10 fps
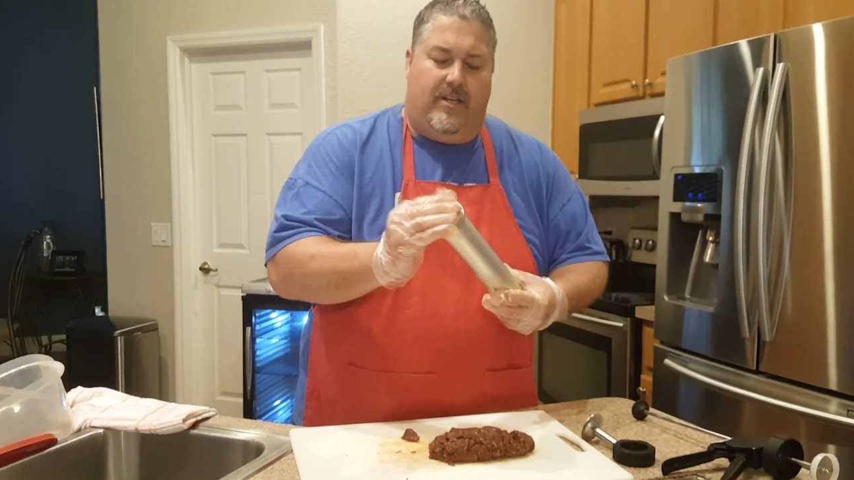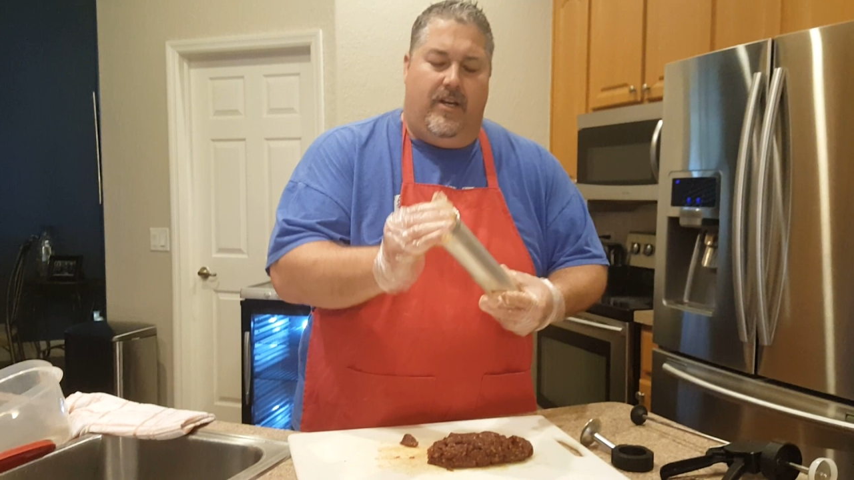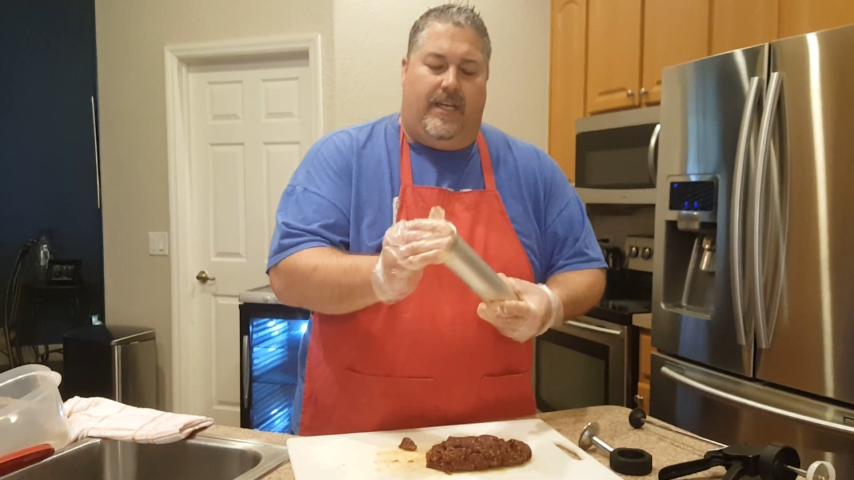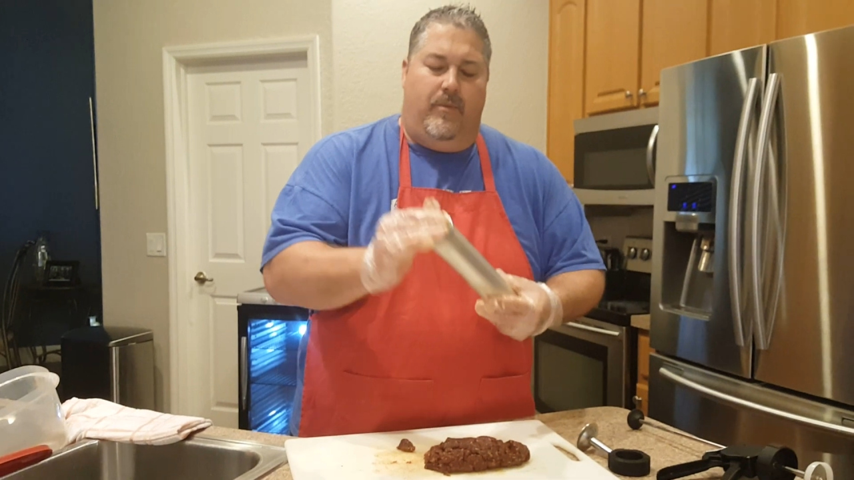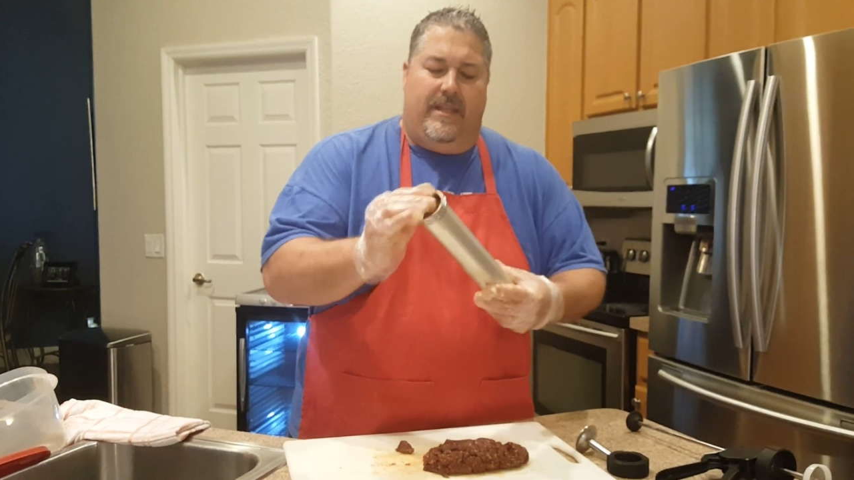
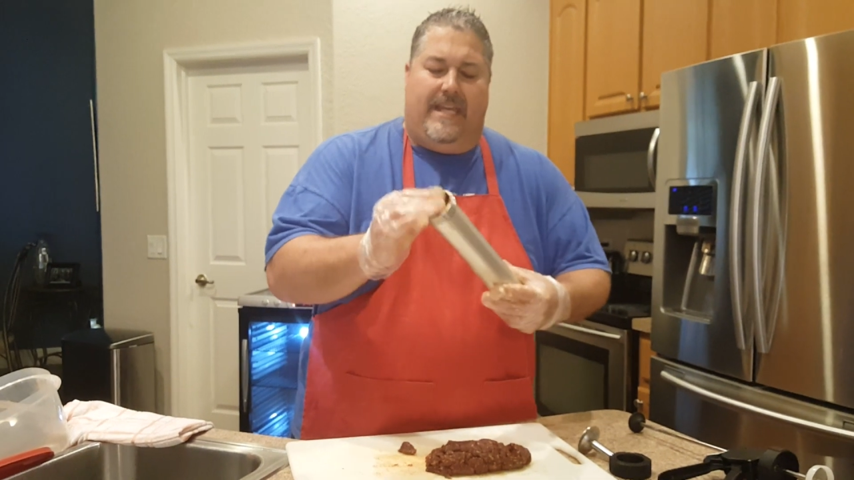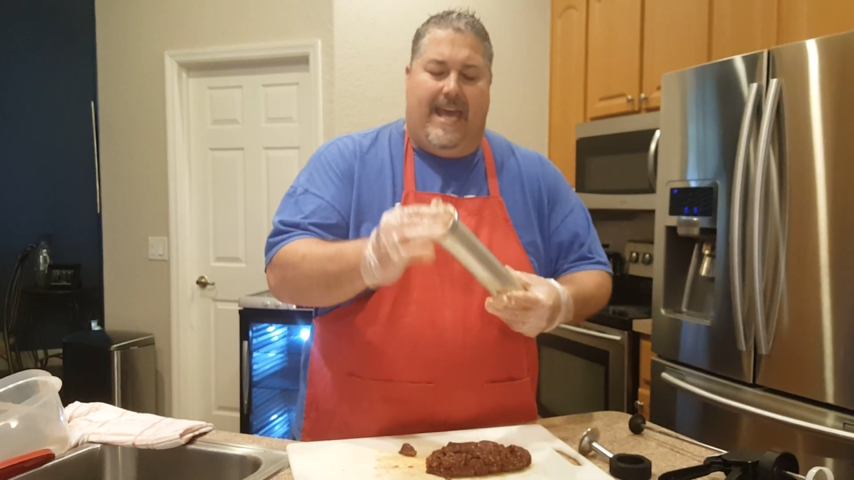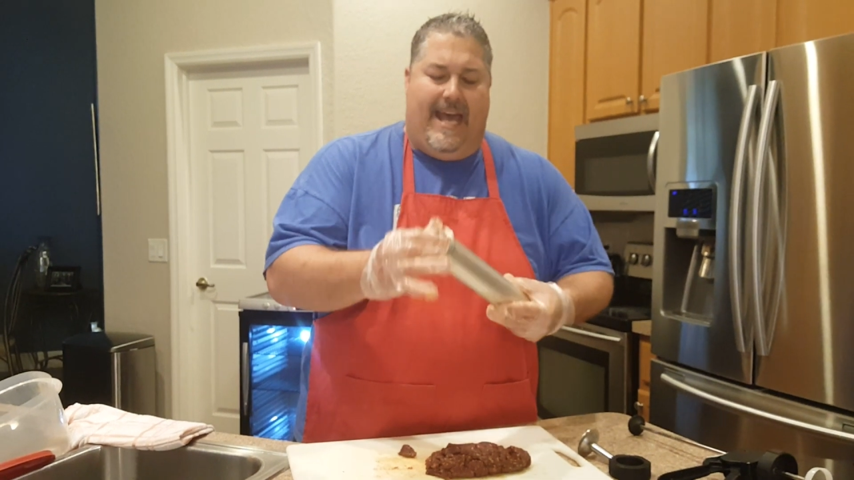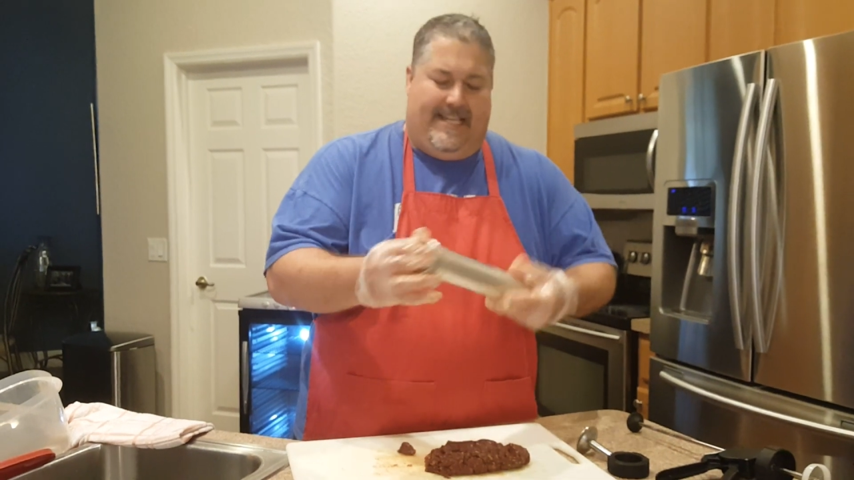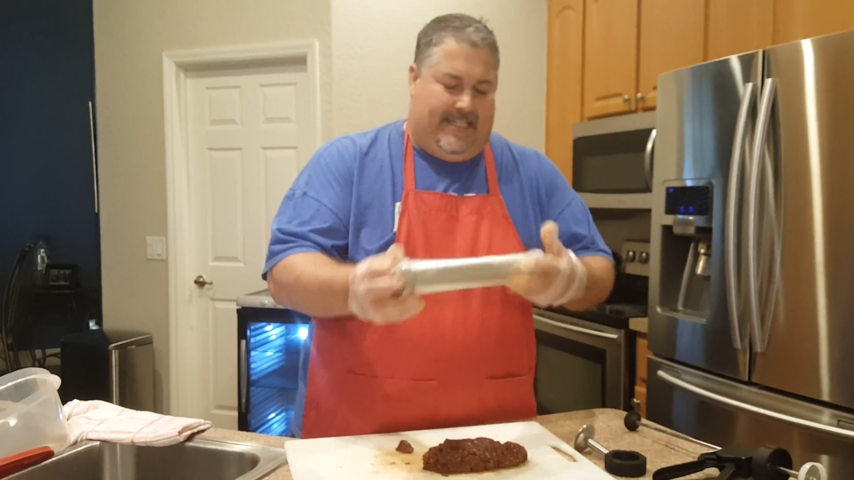cooking with
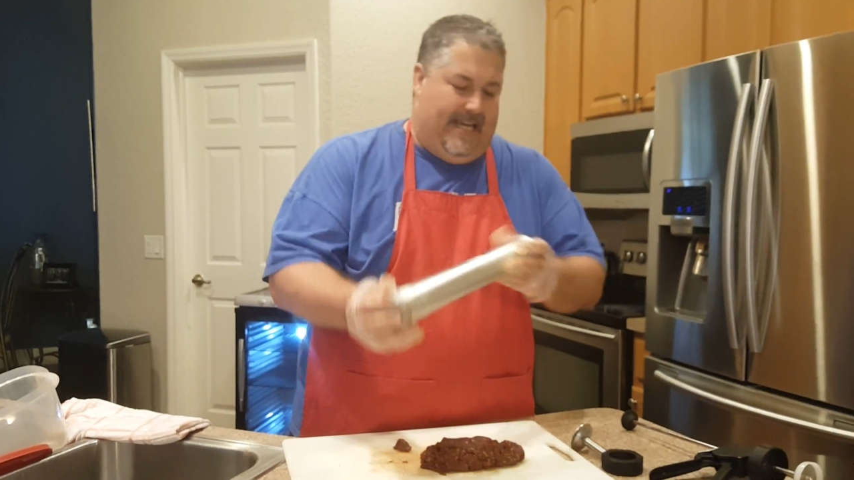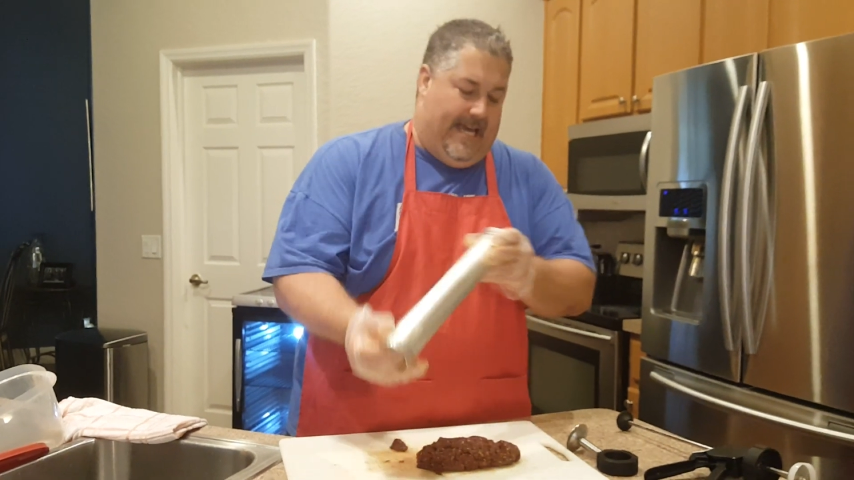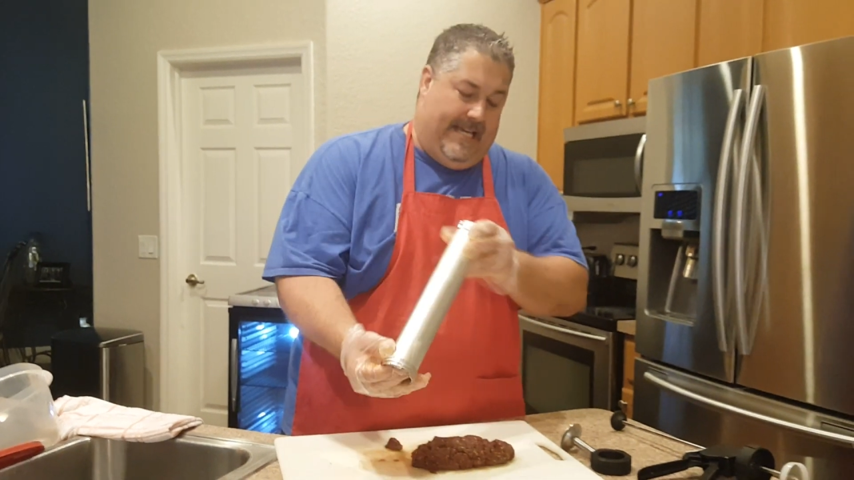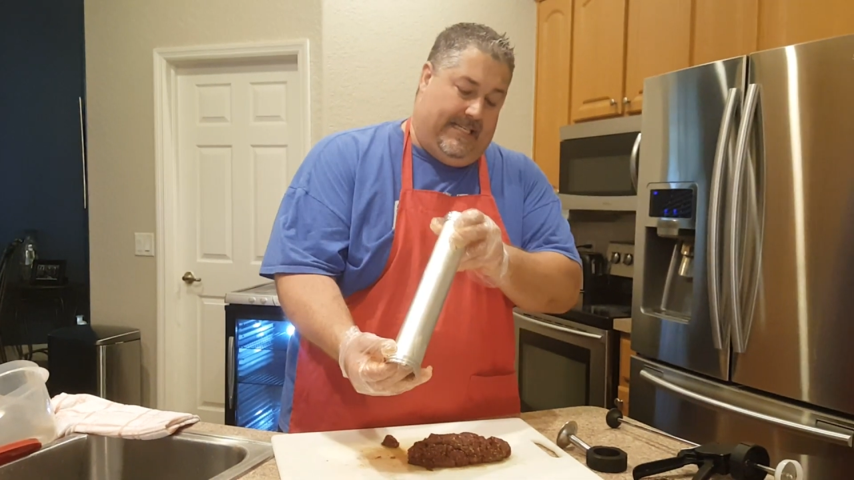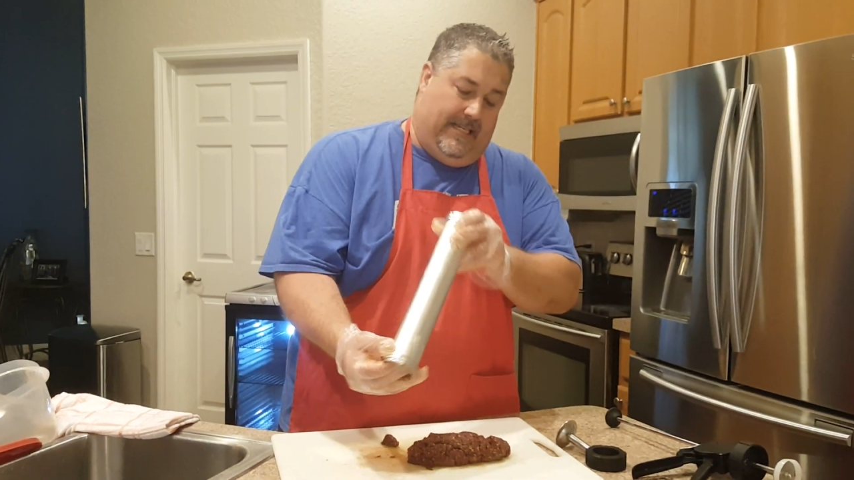gas,
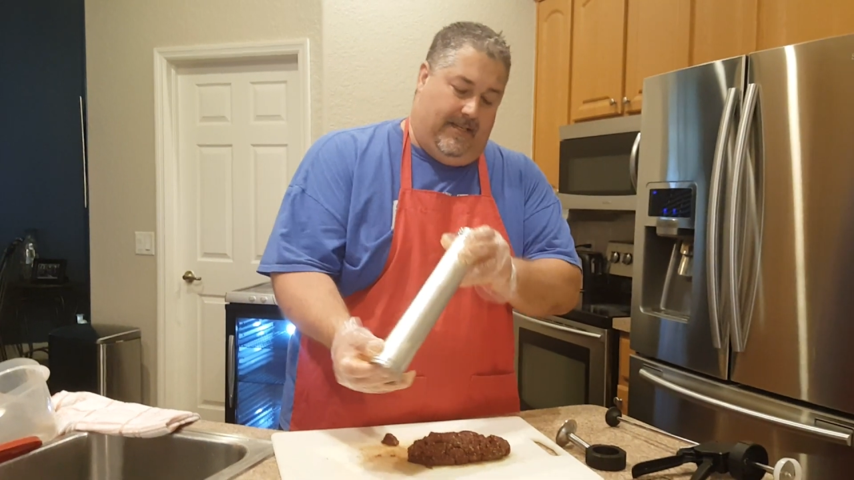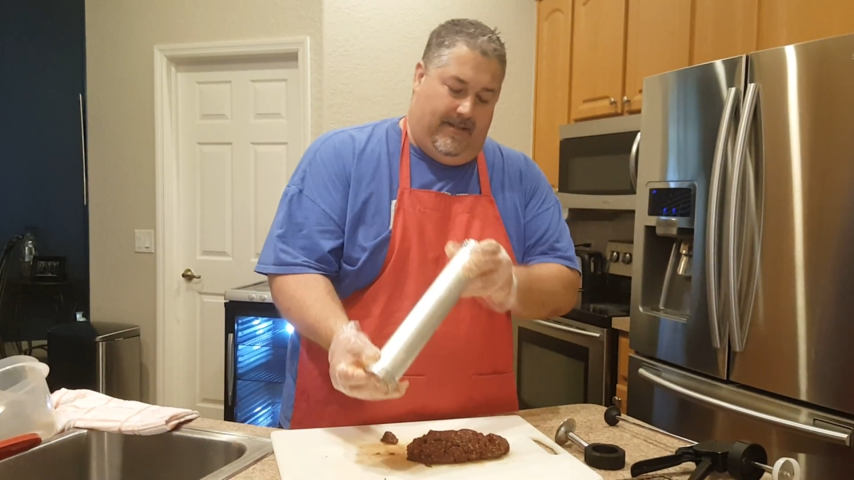guys.